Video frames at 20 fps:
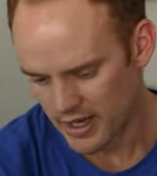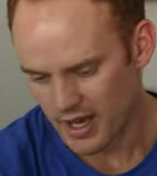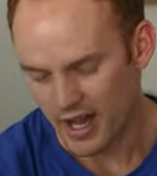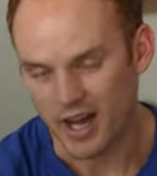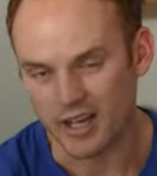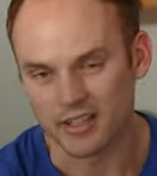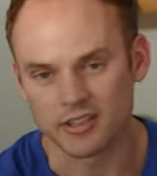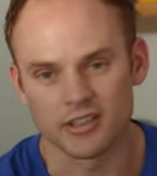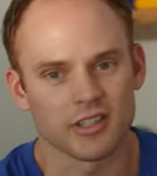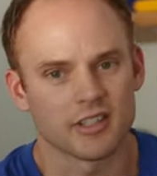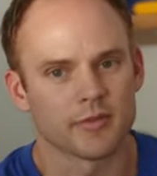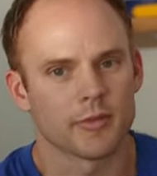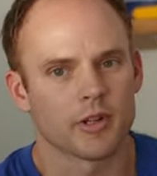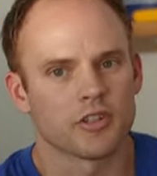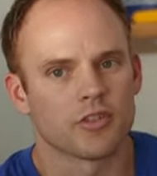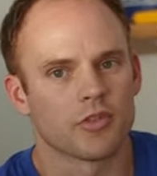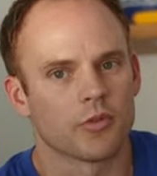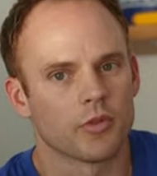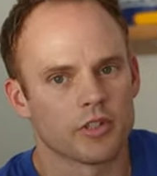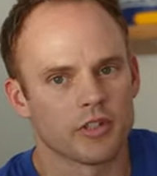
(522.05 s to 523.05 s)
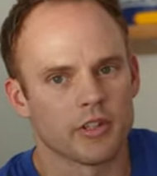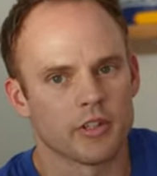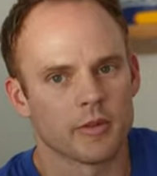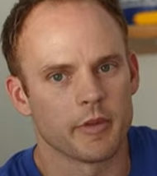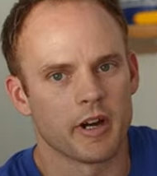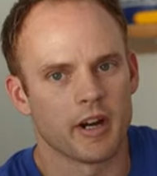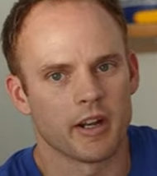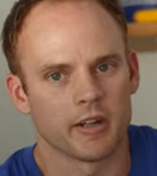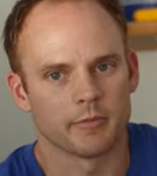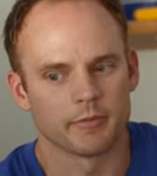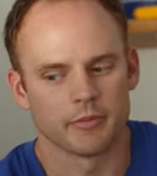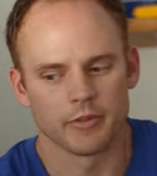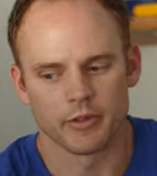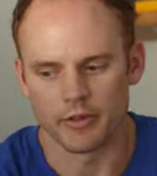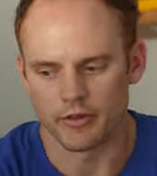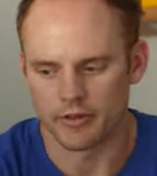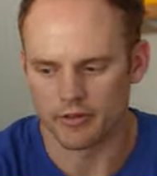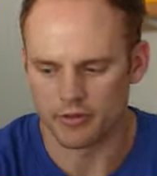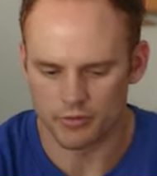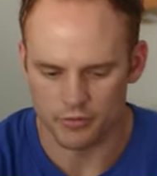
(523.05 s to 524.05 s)
Uh, there's not as so much storage on the bottom,
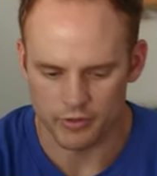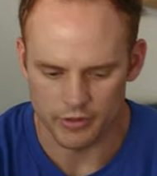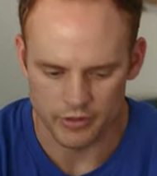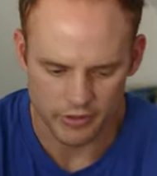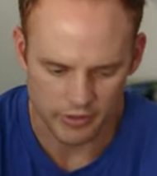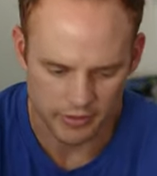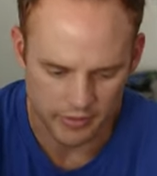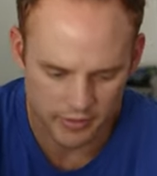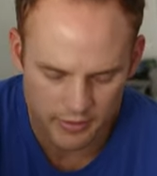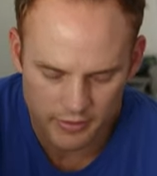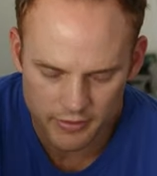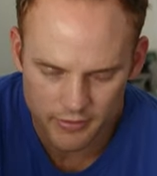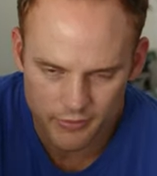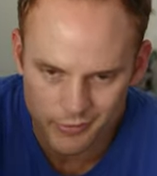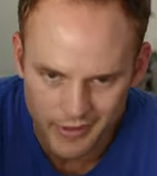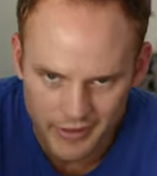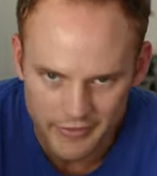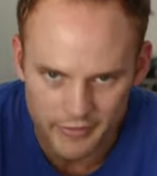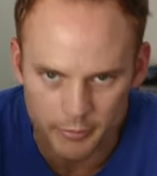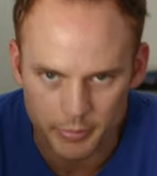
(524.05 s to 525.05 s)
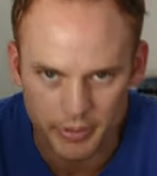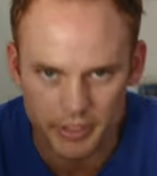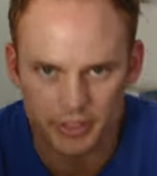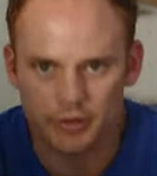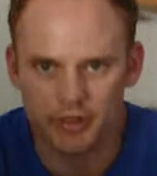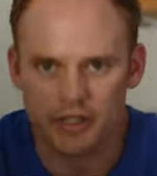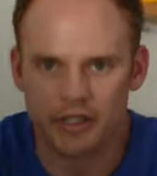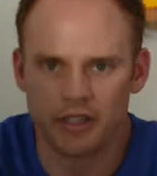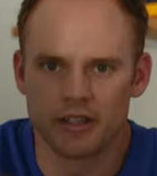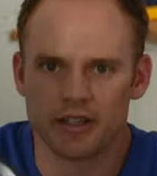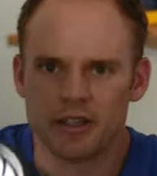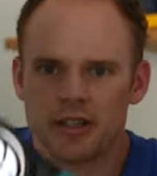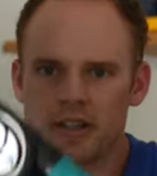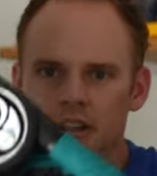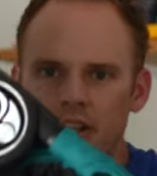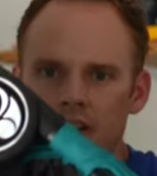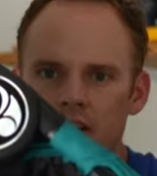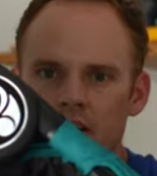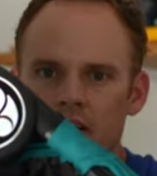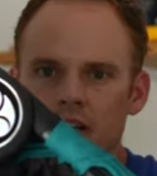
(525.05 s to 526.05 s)
so the storage is rather puny
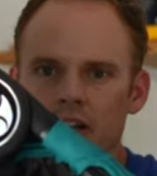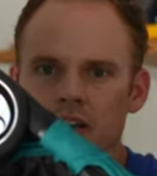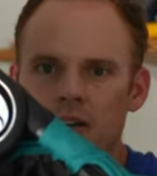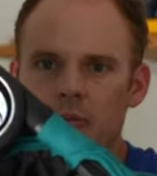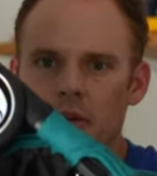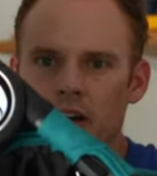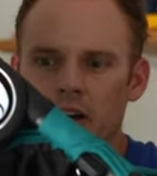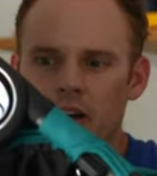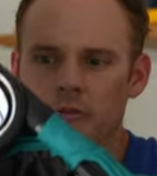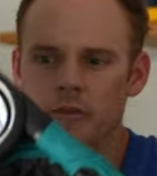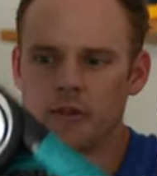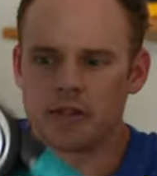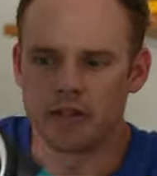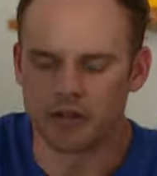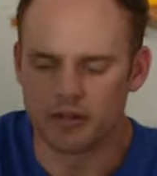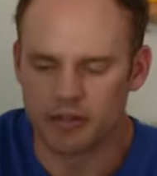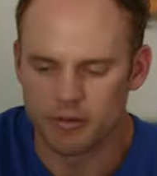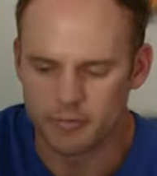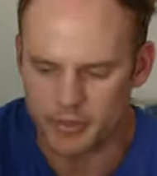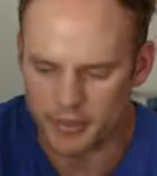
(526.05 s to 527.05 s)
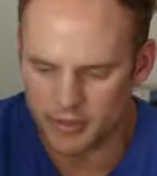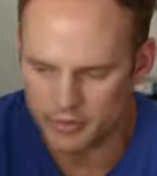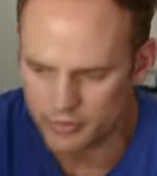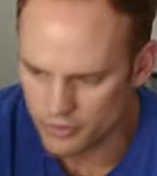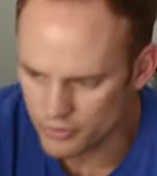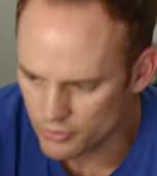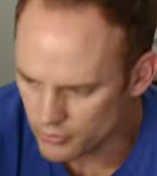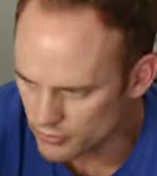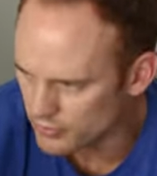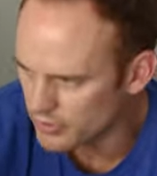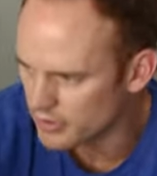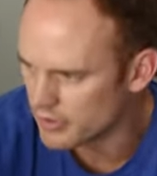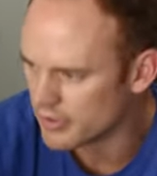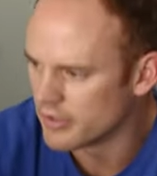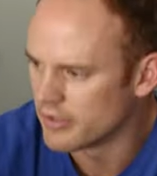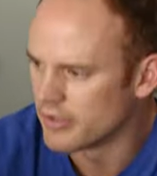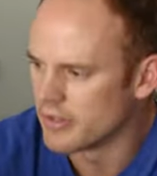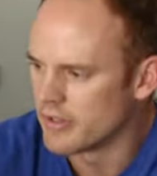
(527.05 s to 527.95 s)
on the bottom here compared to